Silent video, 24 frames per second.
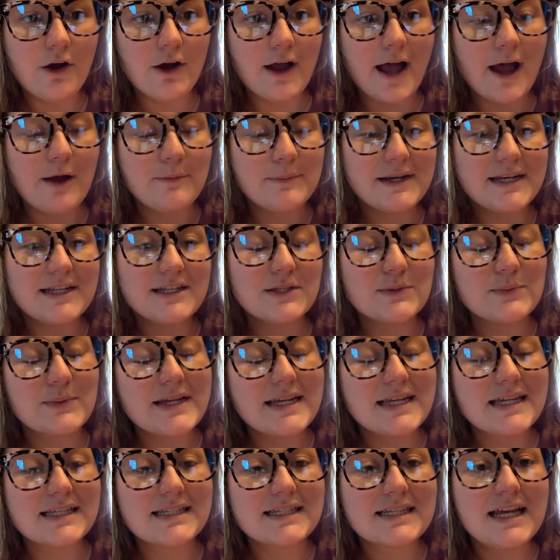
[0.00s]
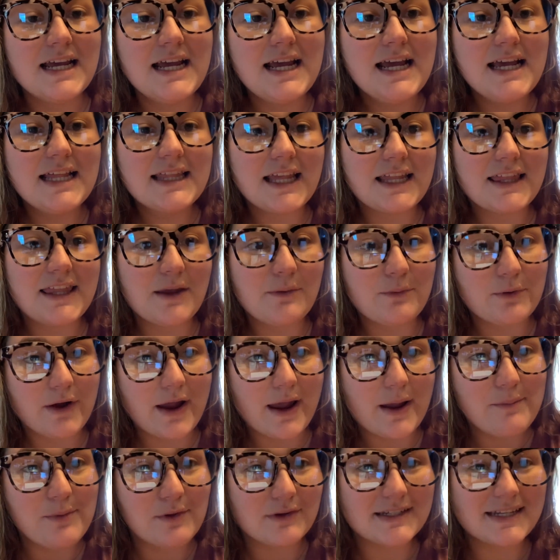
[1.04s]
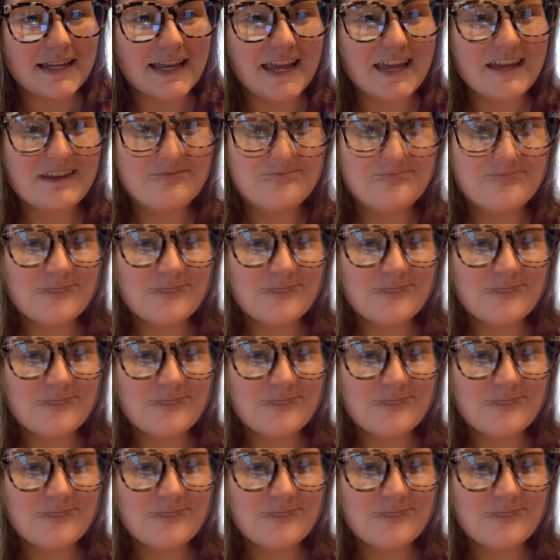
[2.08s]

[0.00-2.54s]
many swings that they were able to get.